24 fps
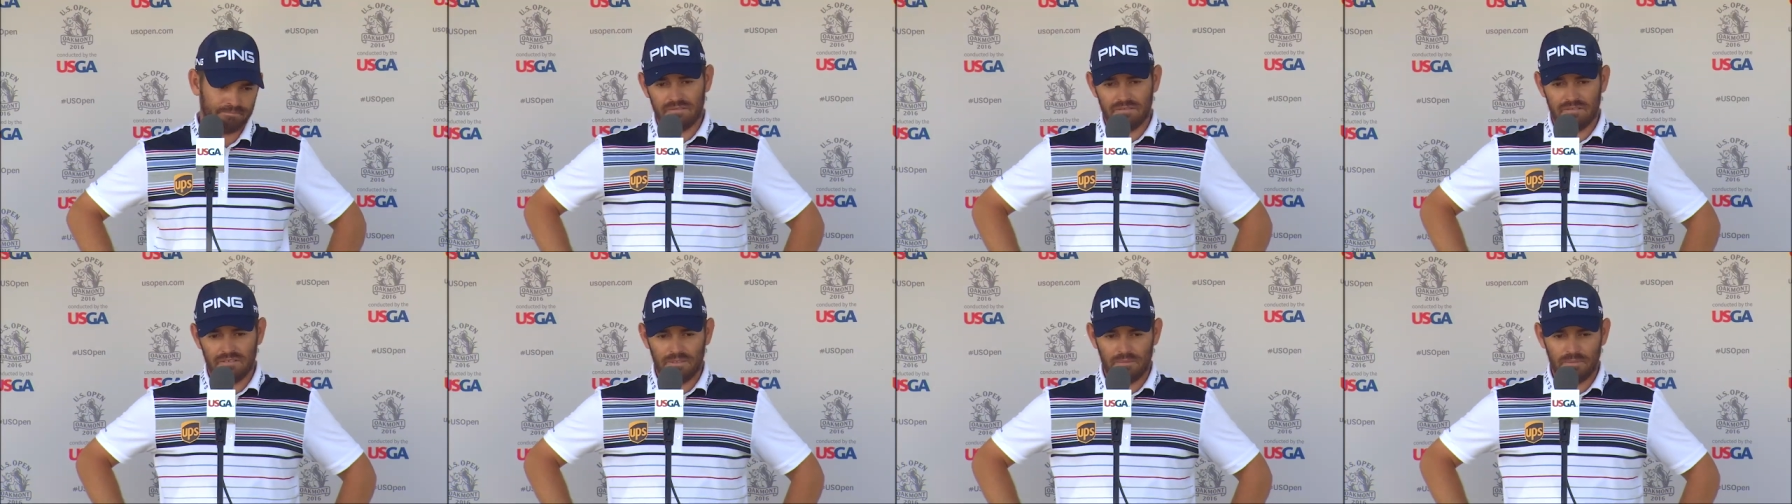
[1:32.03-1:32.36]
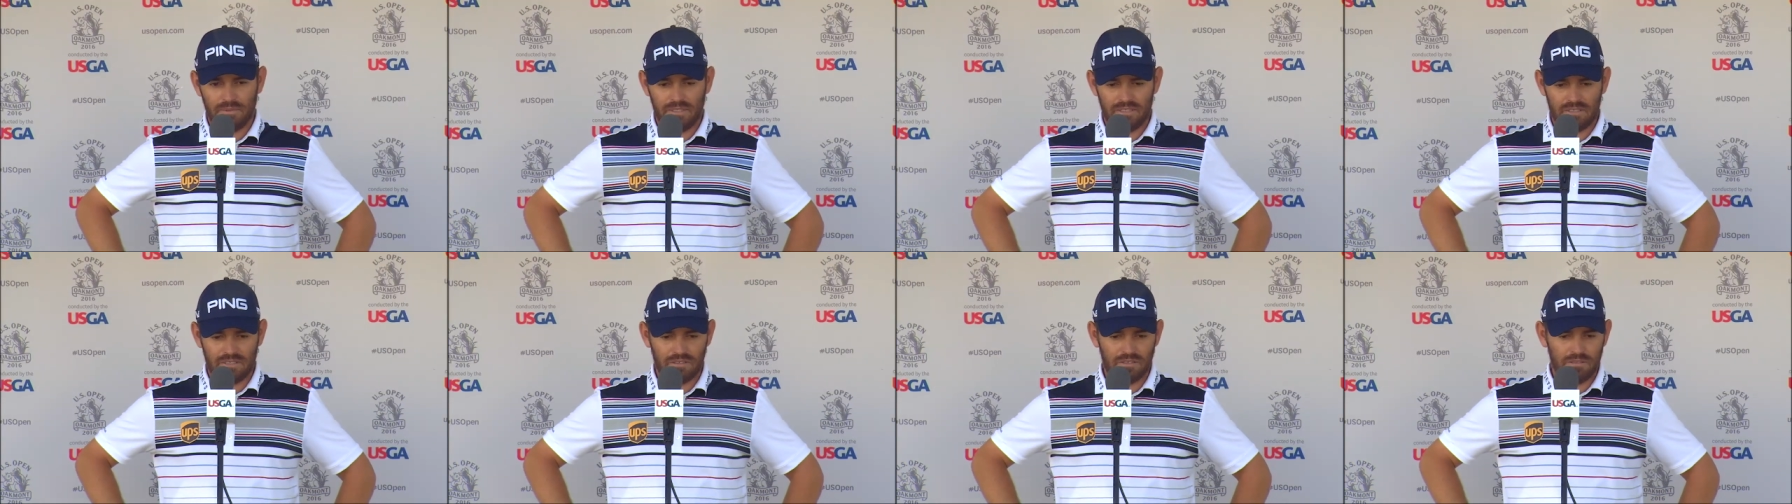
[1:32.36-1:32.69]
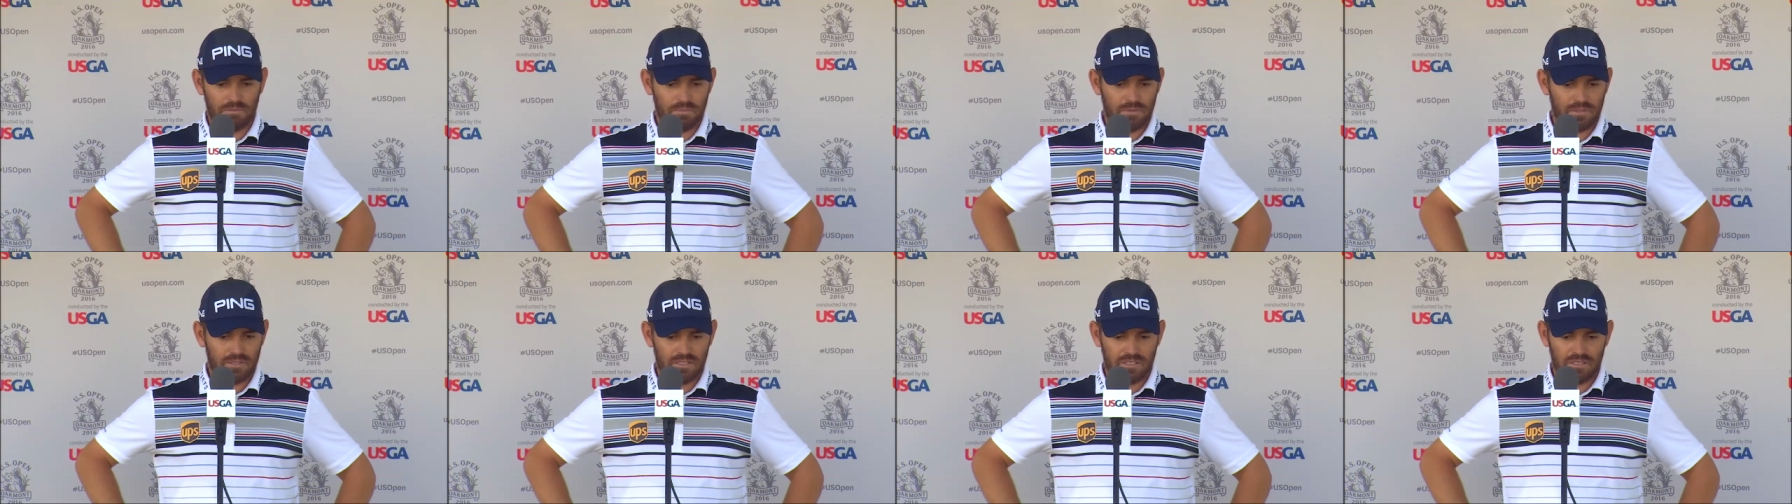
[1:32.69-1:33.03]
I mean, it's a
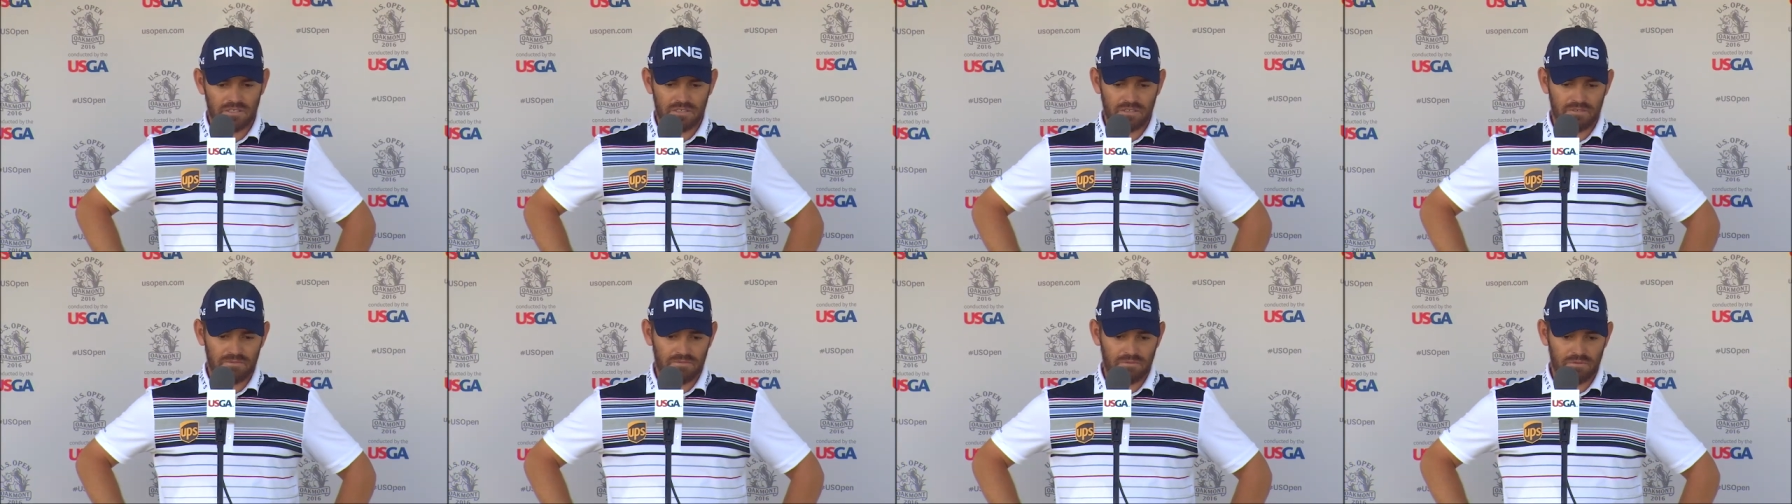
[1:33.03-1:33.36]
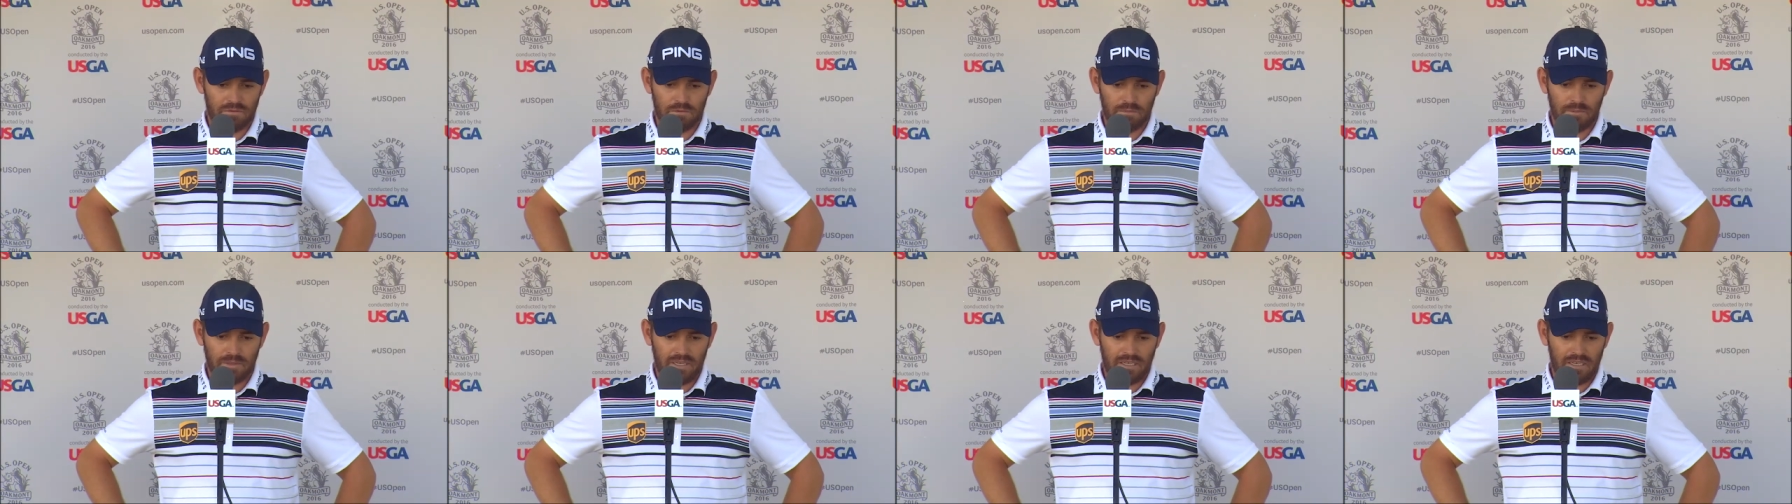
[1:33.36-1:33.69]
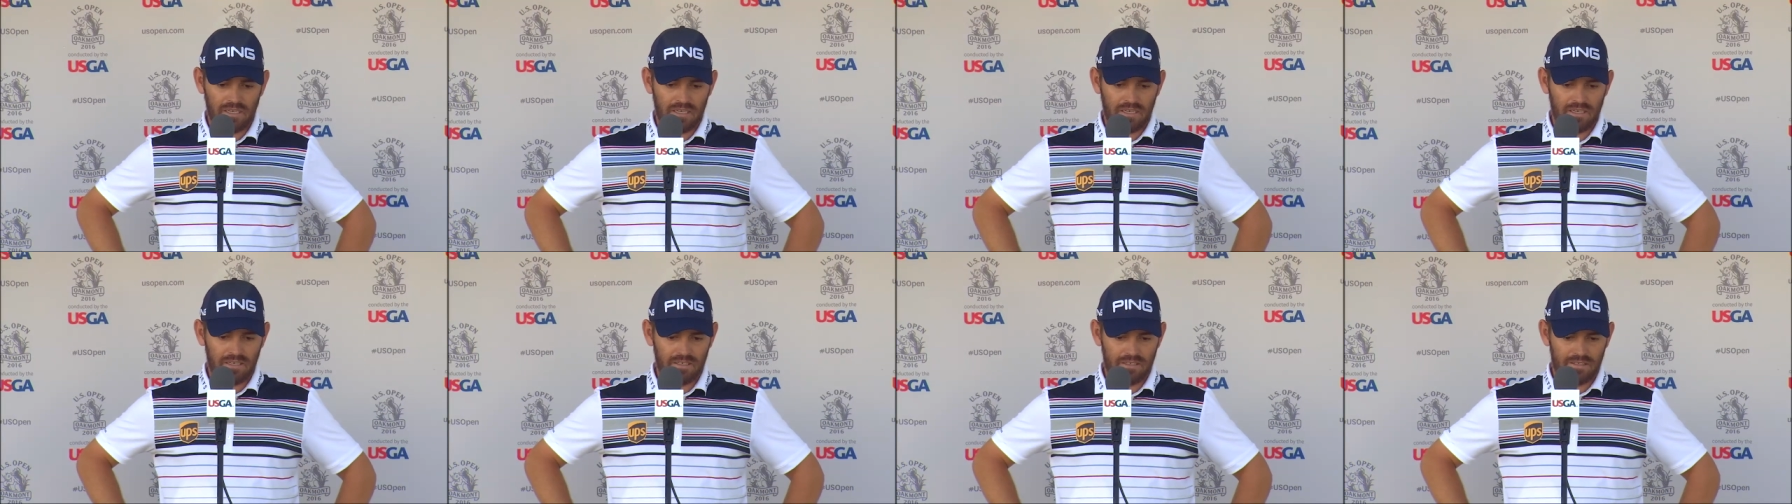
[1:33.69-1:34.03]
good position, four
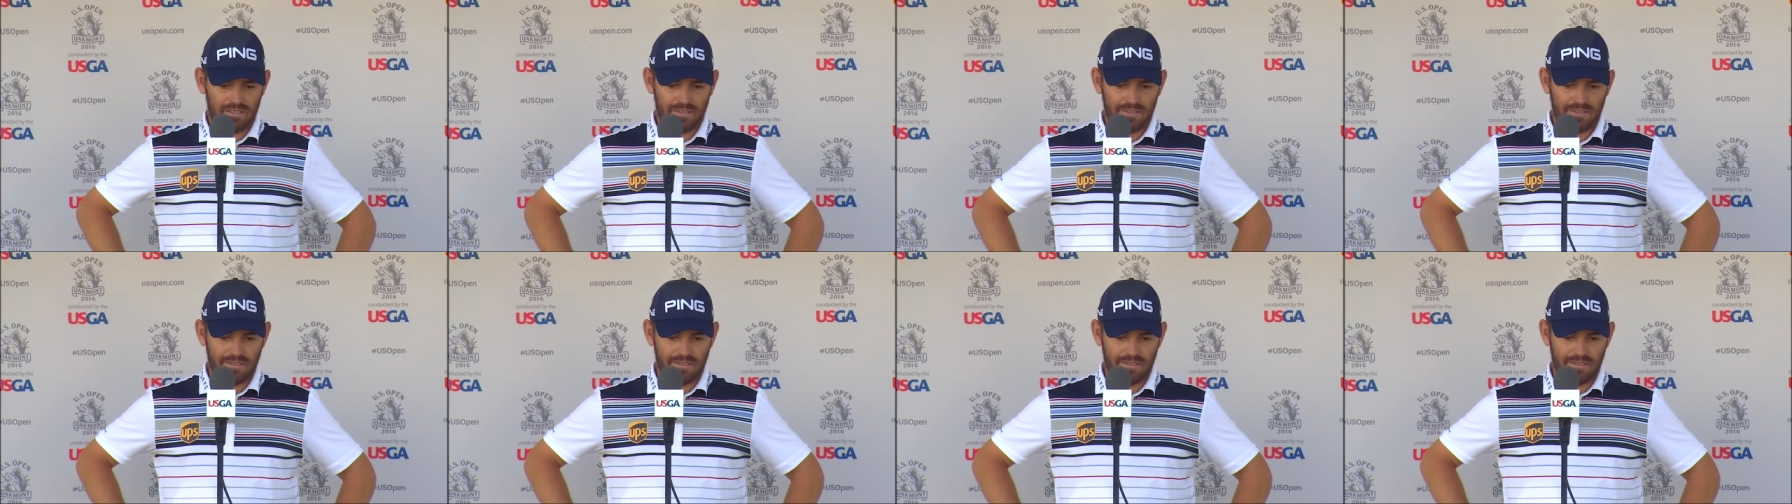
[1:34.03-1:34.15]
behind.